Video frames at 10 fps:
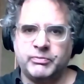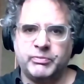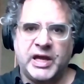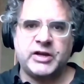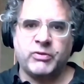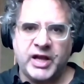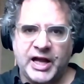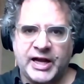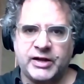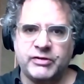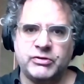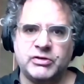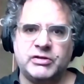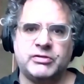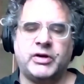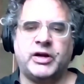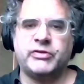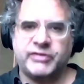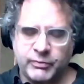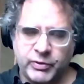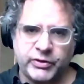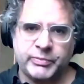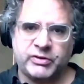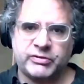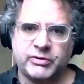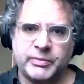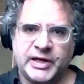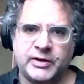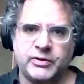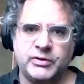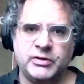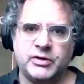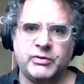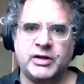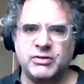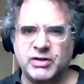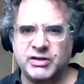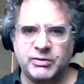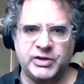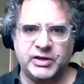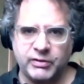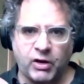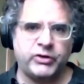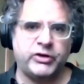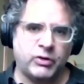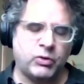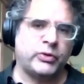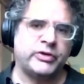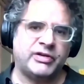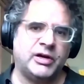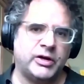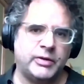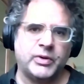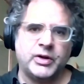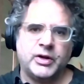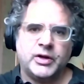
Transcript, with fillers: make great ads you need to understand what the books are about you know and you need to be on it all the time